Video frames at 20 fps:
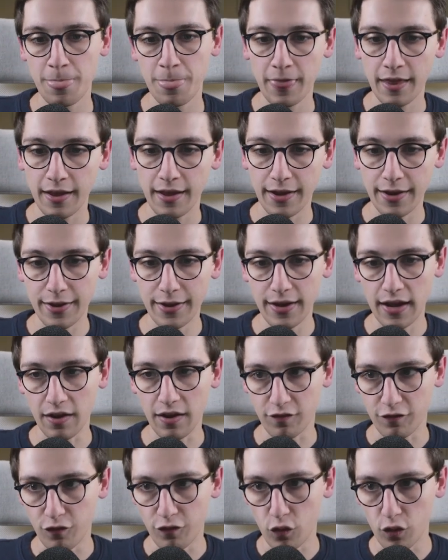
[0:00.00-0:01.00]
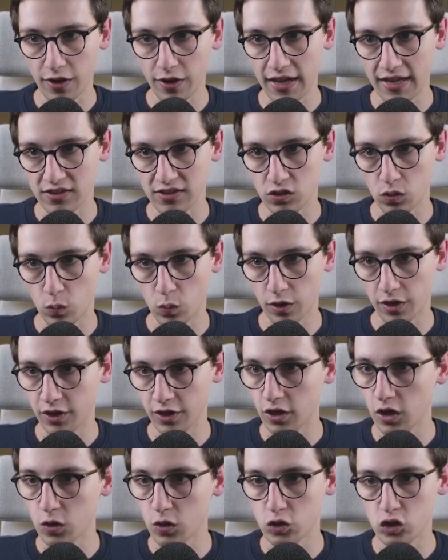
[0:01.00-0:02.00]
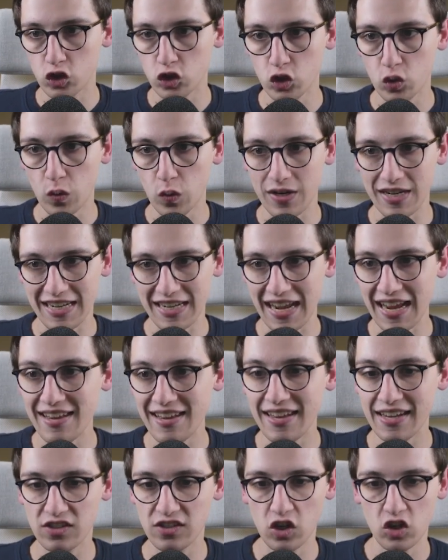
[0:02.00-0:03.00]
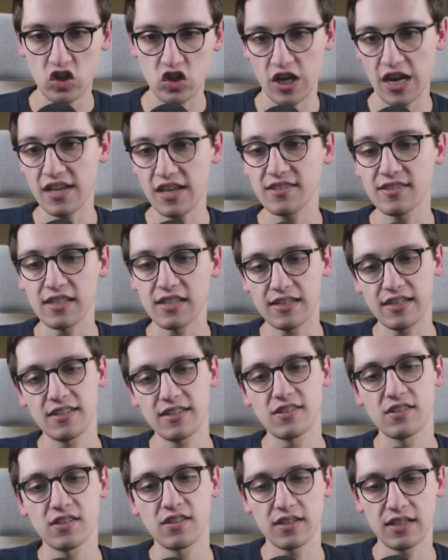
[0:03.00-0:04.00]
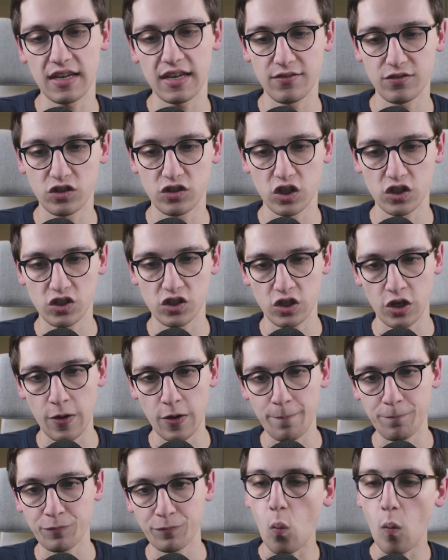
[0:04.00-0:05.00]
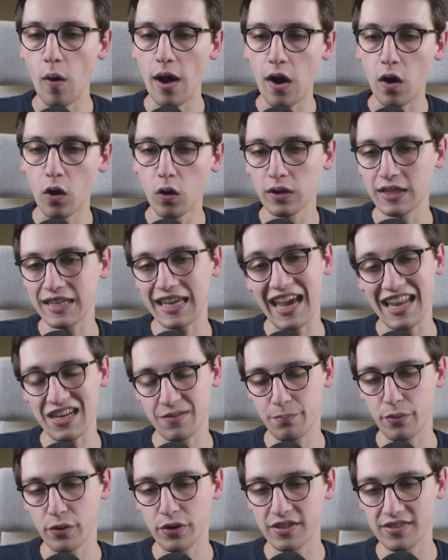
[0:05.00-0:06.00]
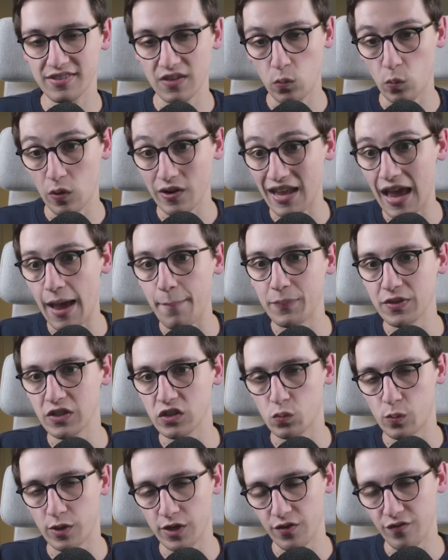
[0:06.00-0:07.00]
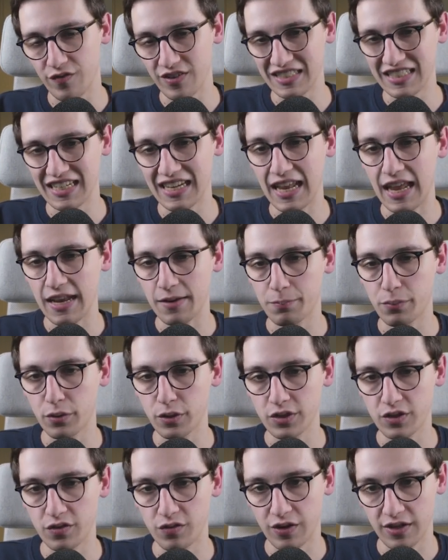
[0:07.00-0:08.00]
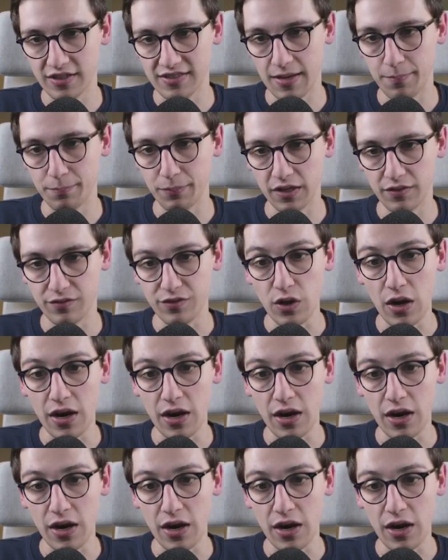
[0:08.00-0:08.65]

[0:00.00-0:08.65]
And for that, we're going to go to the index.js, and this gives us all the endpoints and what happens when you visit an endpoint. For example, if you